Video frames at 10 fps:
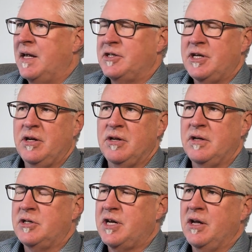
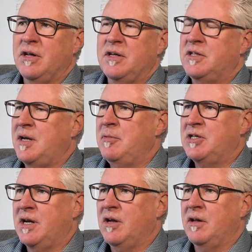skilled,
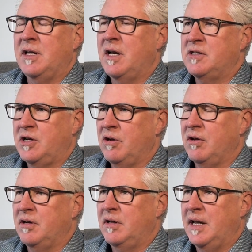semi-skilled, and
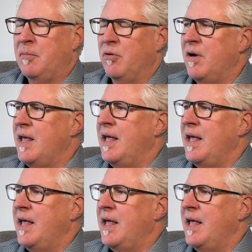unskilled labor.